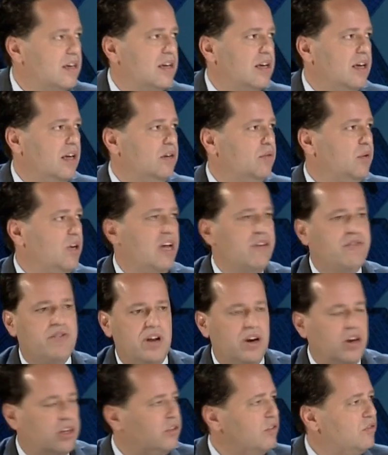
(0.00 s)
and we have a
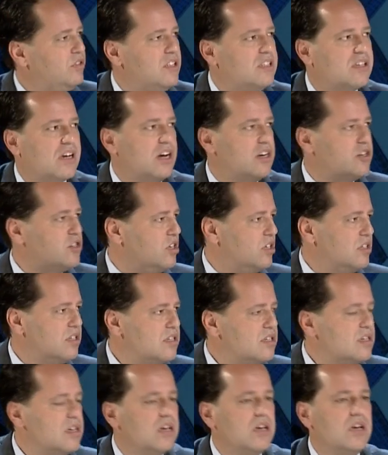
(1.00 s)
lot of
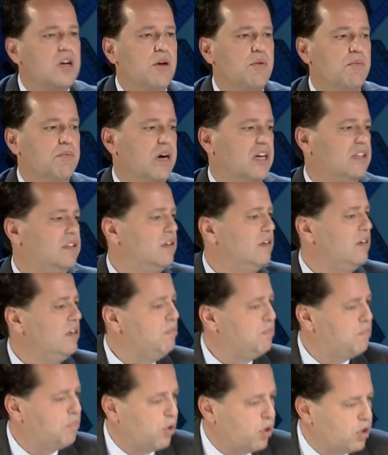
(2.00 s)
discussions, but
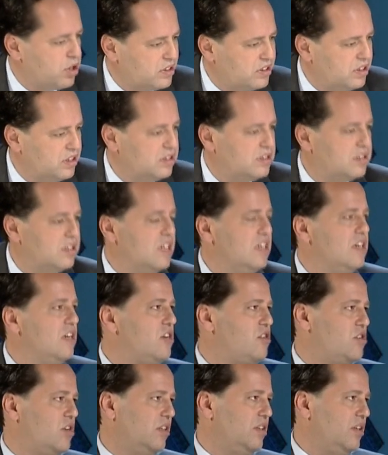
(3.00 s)
important
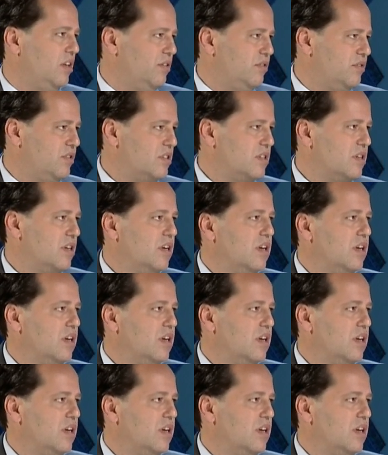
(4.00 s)
initiatives